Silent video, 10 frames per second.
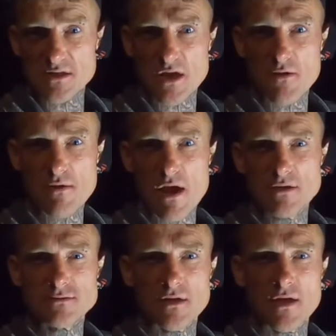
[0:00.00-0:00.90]

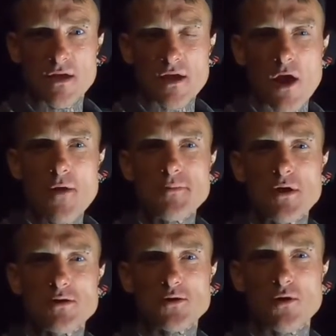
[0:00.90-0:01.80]
So yeah, I hope you
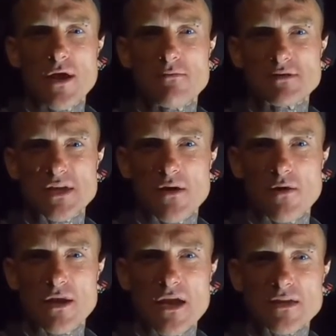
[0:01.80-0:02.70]
enjoyed it. We'll see you
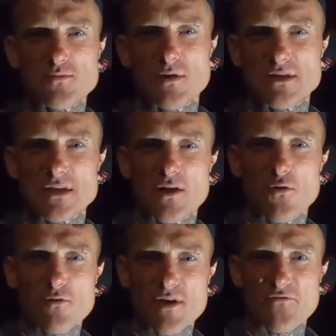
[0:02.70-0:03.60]
on the next one. It's
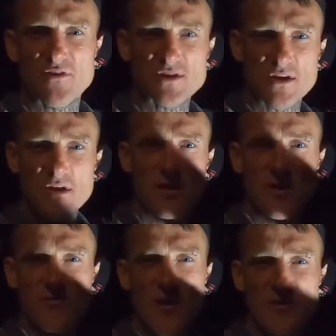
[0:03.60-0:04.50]
Inglorious Fishing.
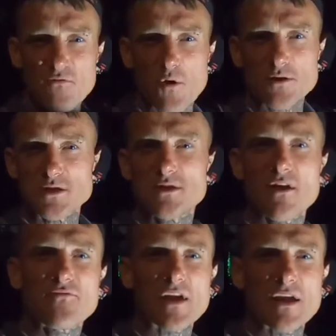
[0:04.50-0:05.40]
Thanks for watching.
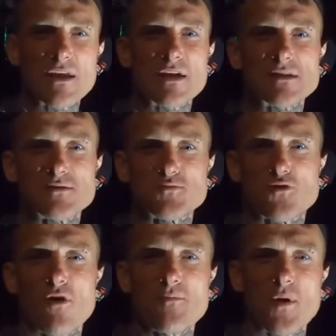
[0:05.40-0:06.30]
Don't forget to hit that
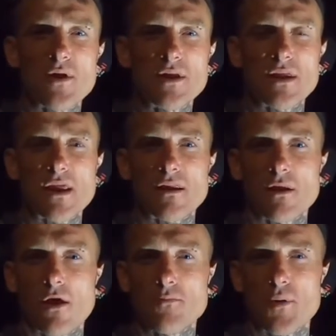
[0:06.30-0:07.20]
subscribe button and the
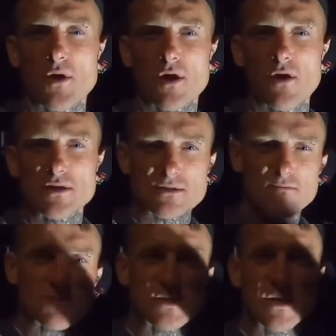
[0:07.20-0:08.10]
like button, guys.
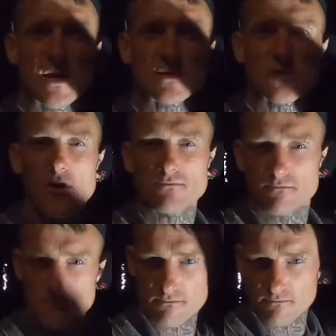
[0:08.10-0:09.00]
We'll see you next time.
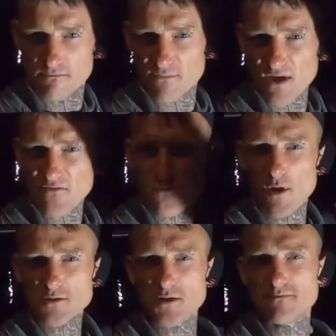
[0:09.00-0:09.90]
Thanks for
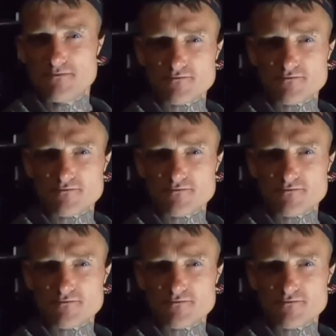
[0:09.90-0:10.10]
watching.